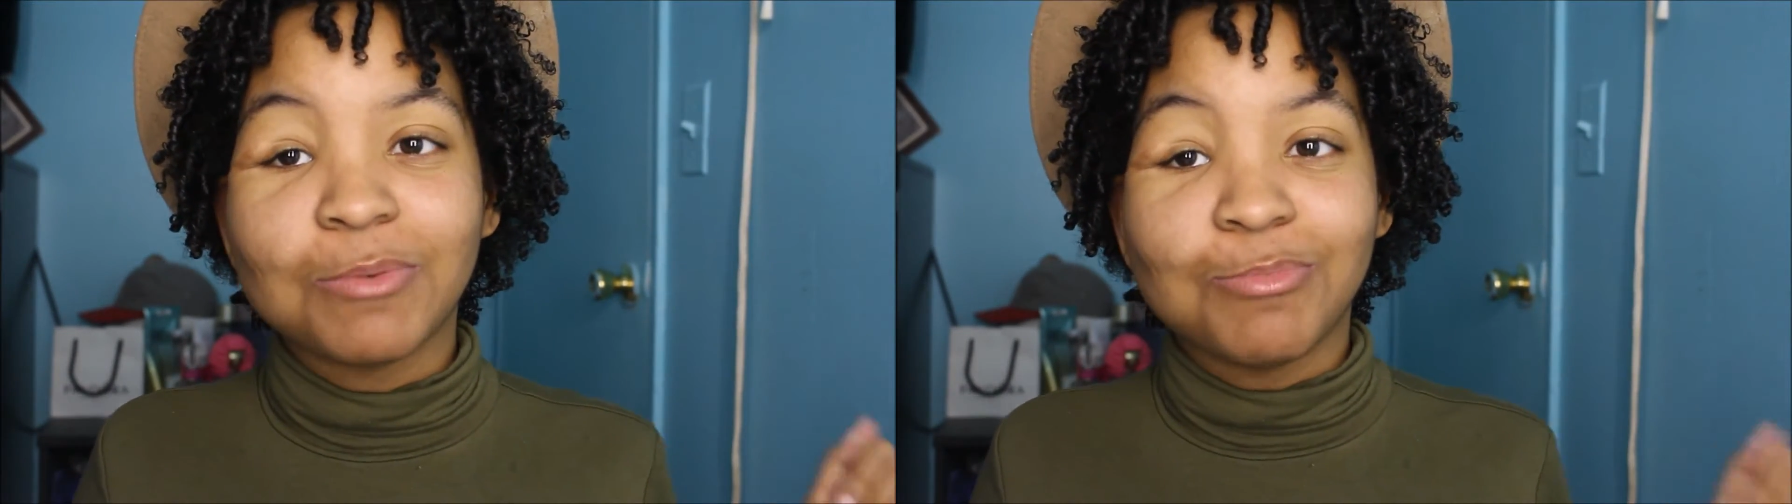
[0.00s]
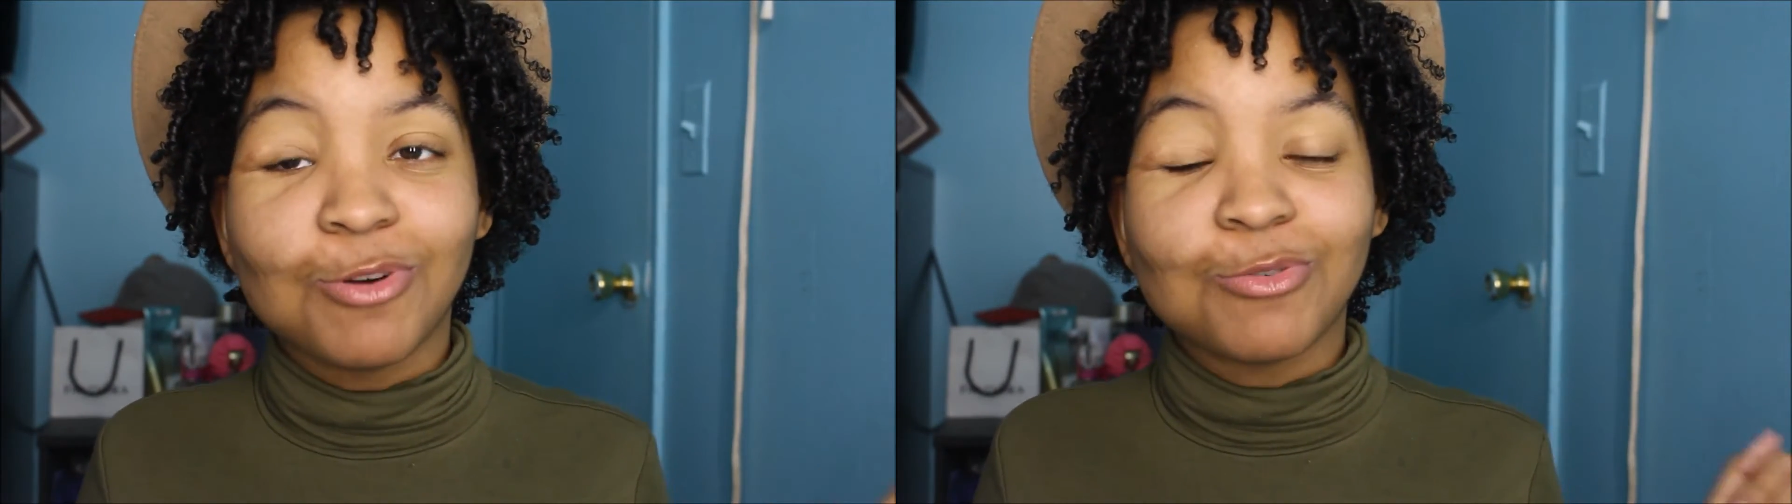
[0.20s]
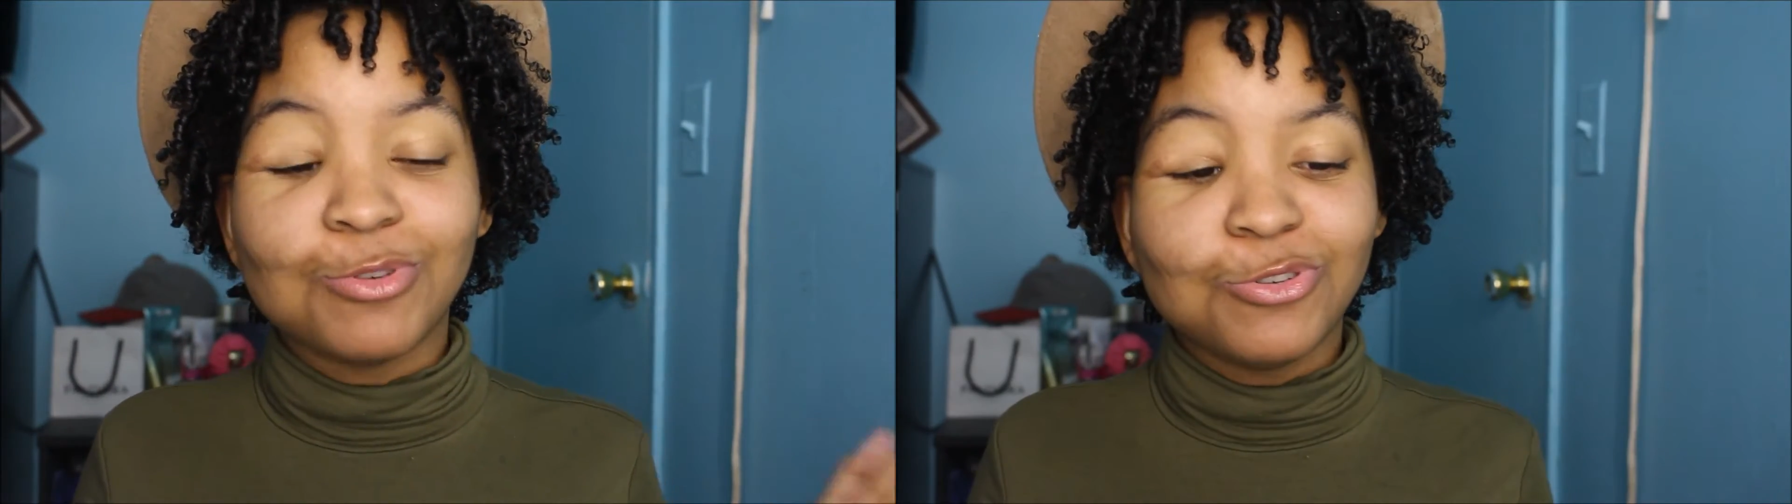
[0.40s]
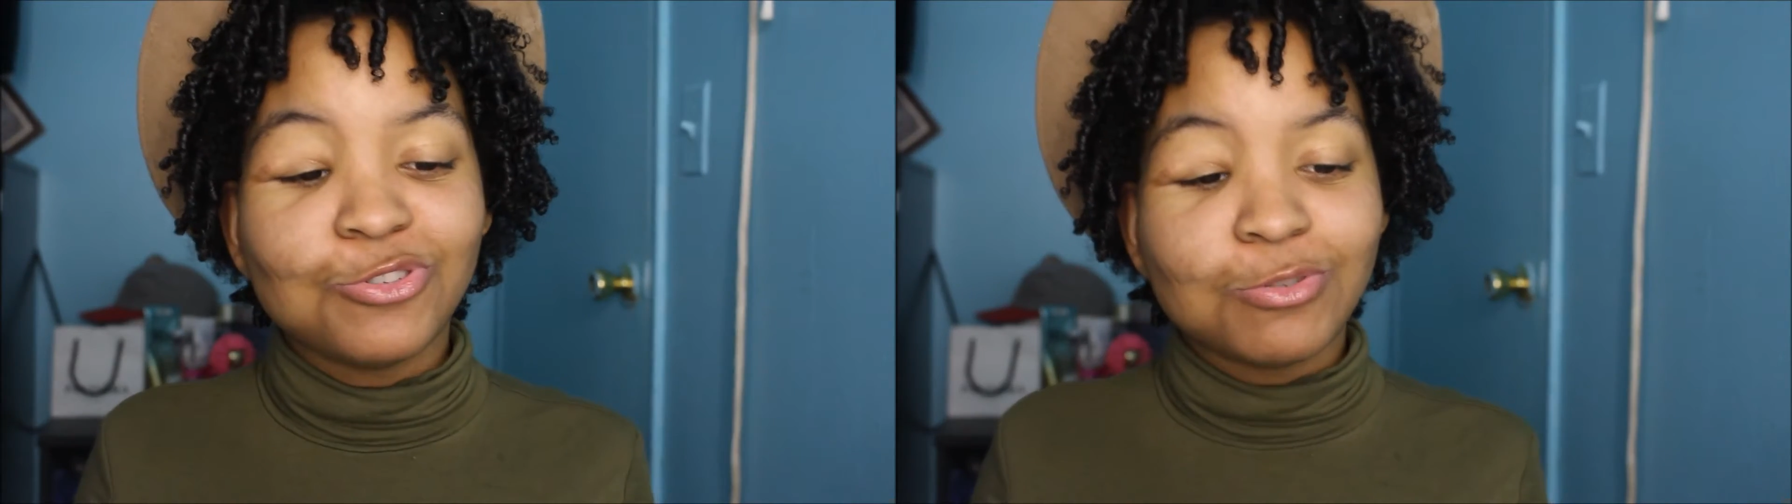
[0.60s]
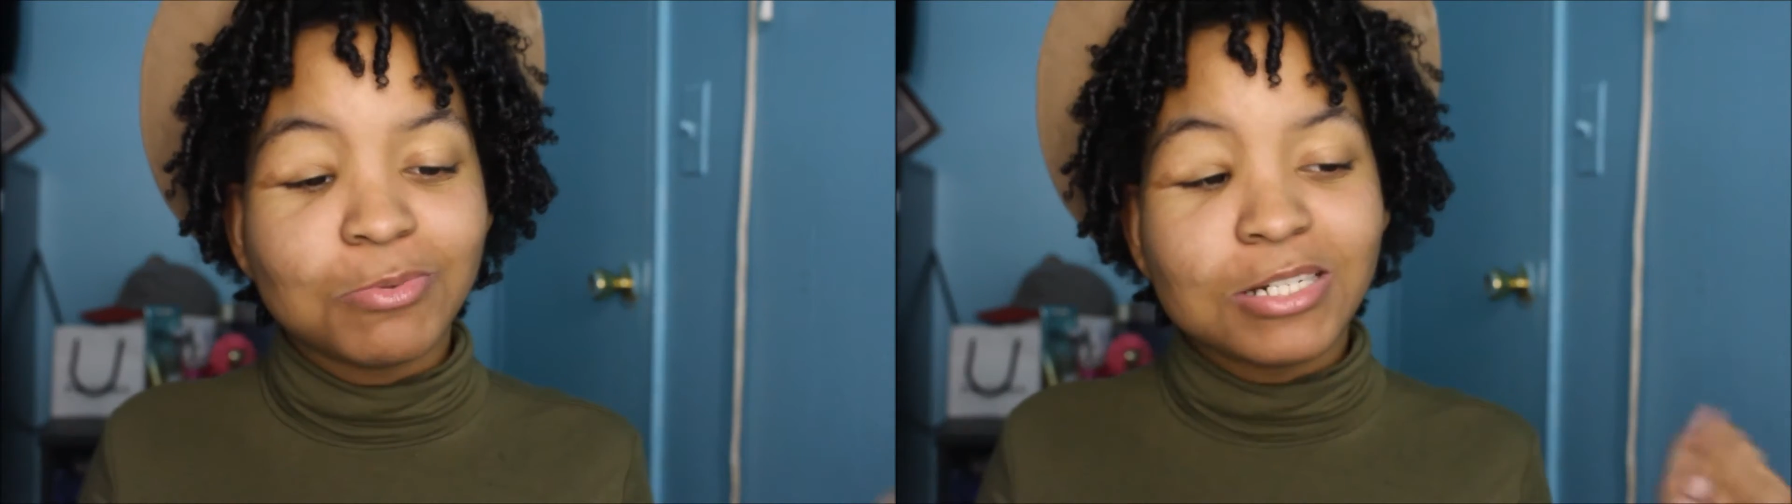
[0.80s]
broke
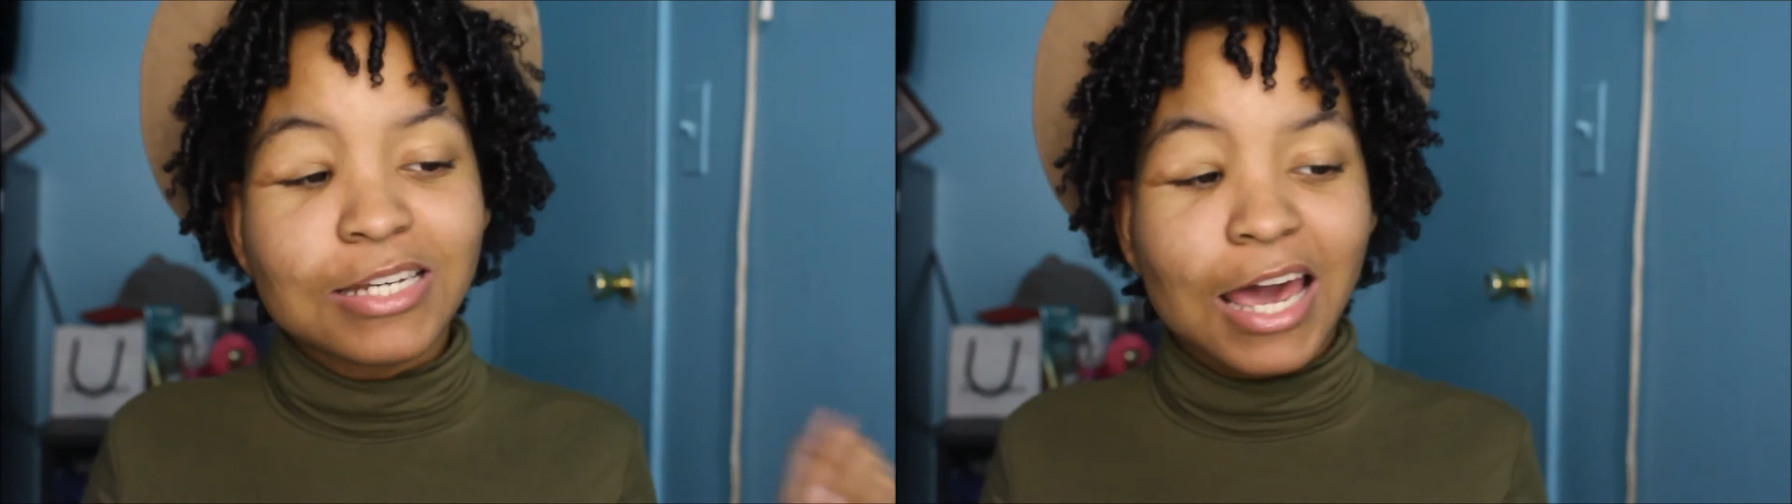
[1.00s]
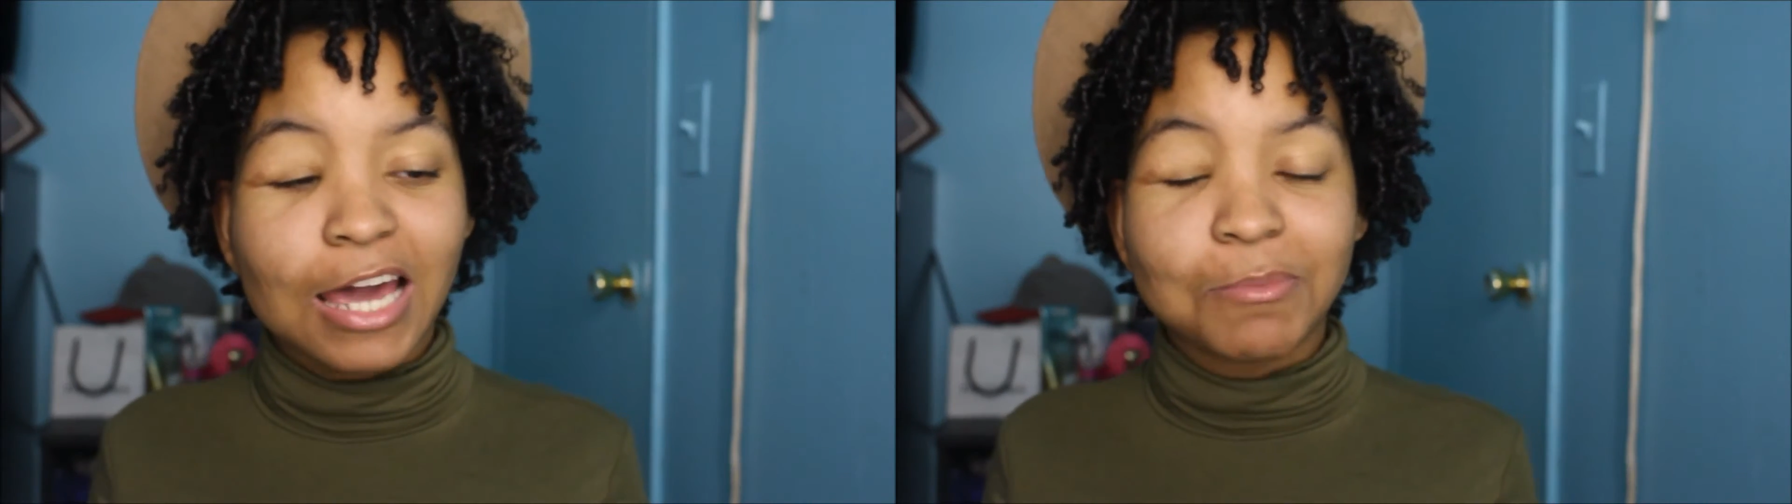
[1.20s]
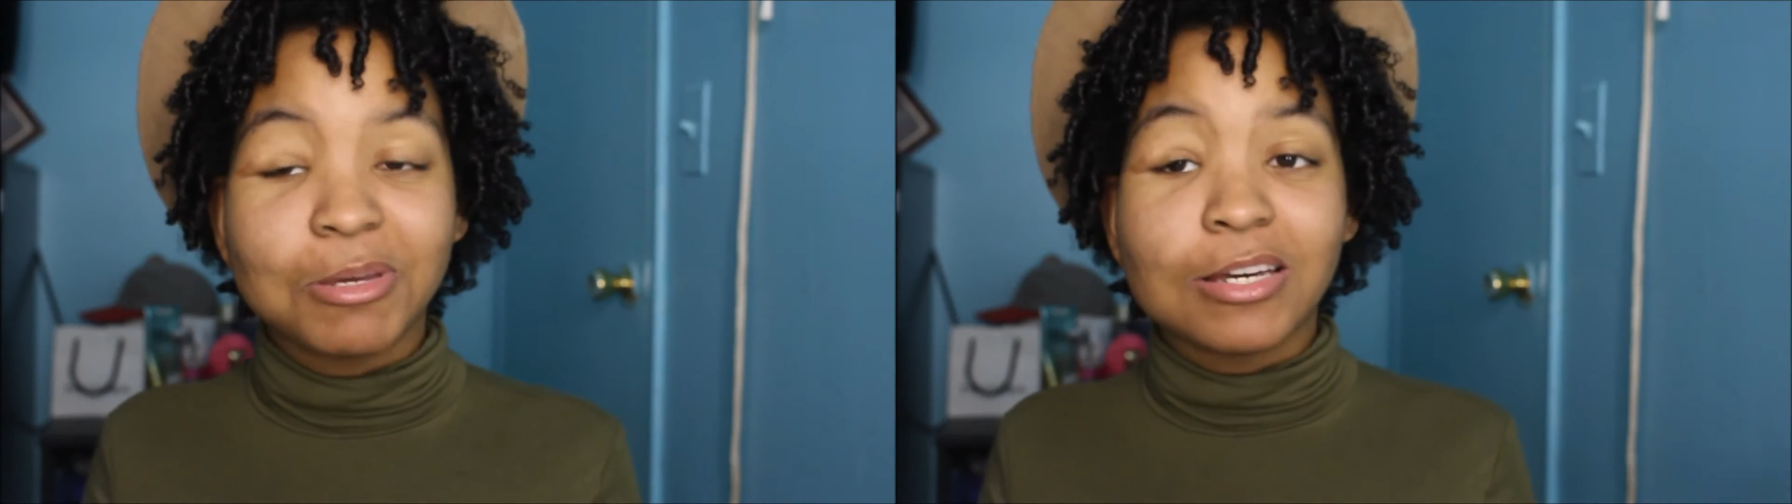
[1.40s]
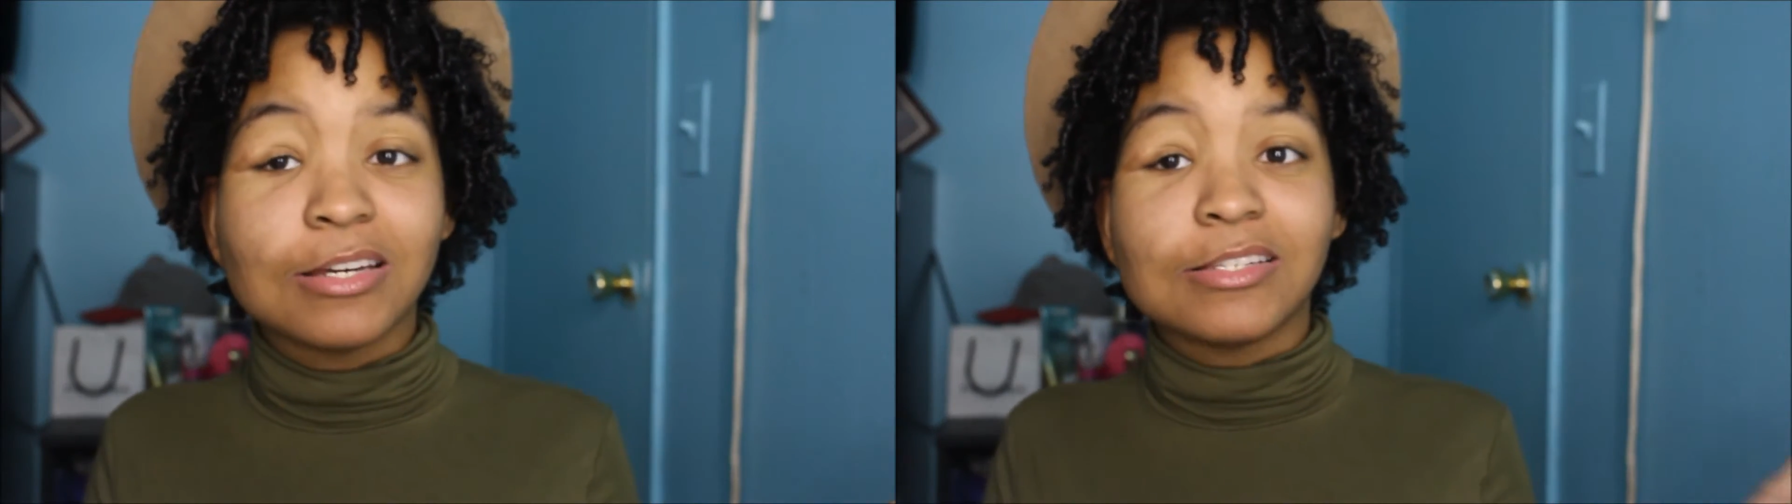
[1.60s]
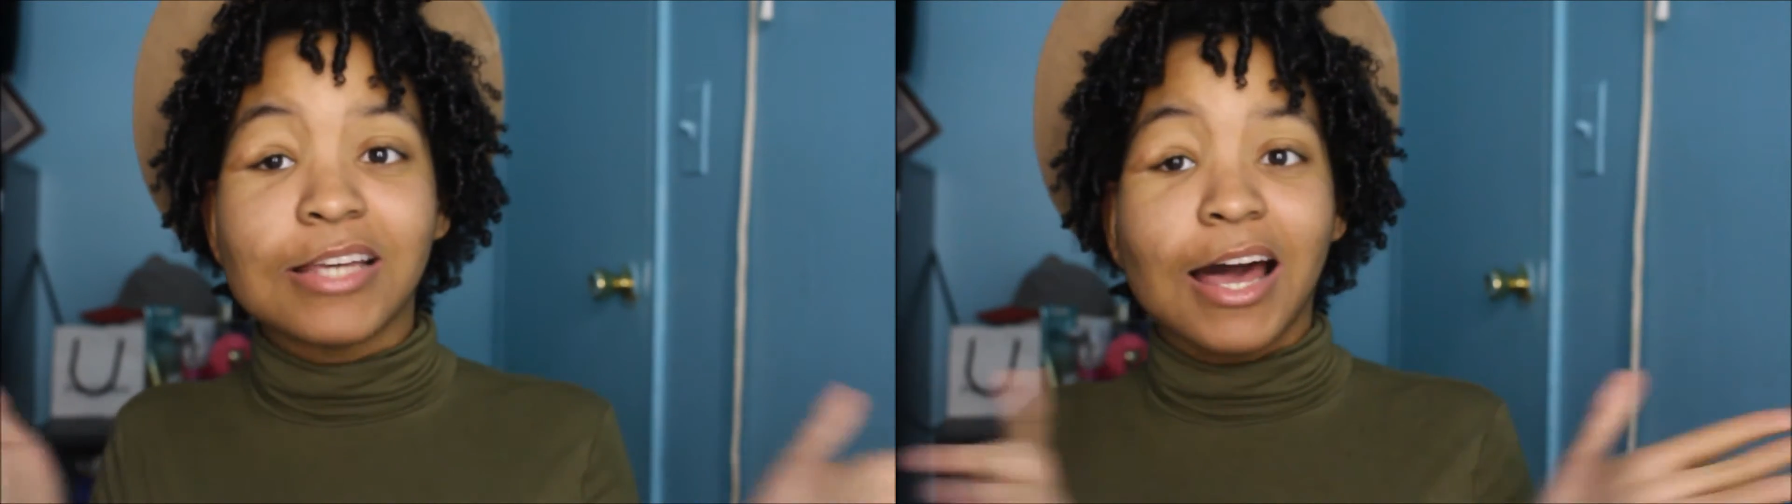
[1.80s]
YouTuber tag
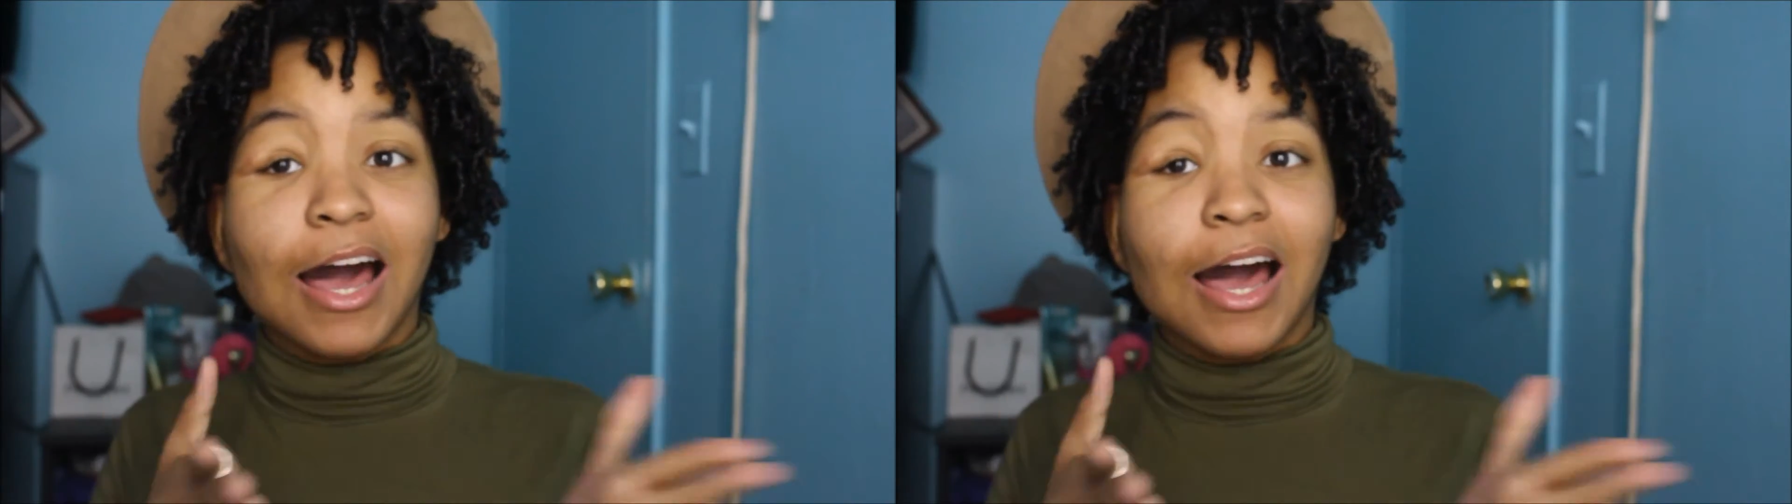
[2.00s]
because